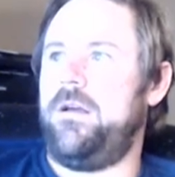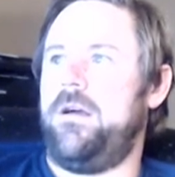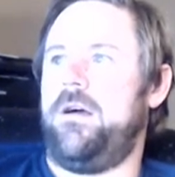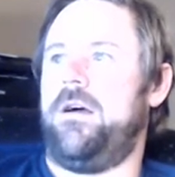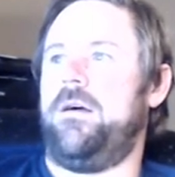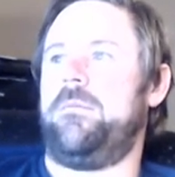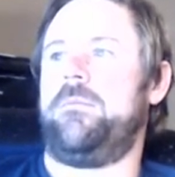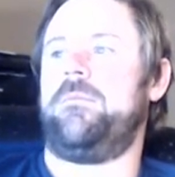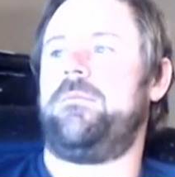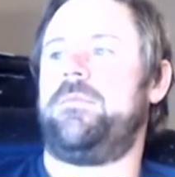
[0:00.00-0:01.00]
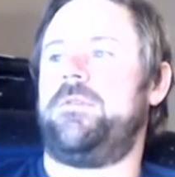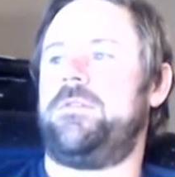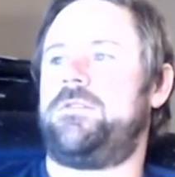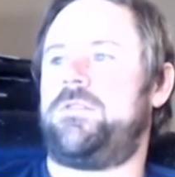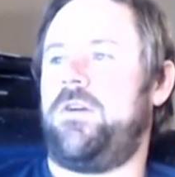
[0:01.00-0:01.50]
so,
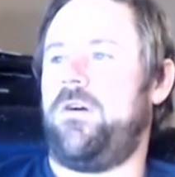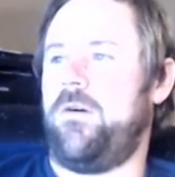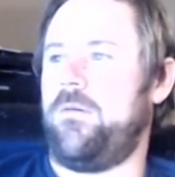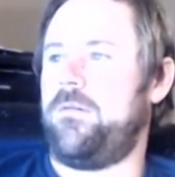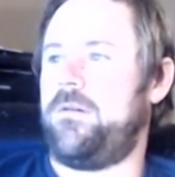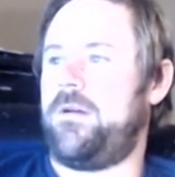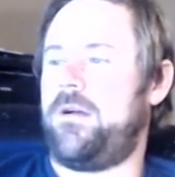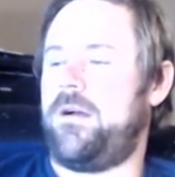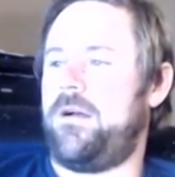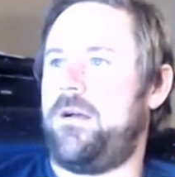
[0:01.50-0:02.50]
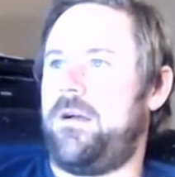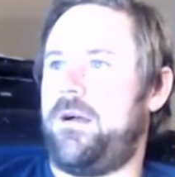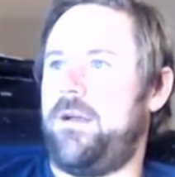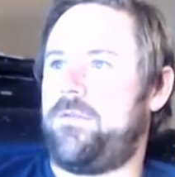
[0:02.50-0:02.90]
I have talked a lot.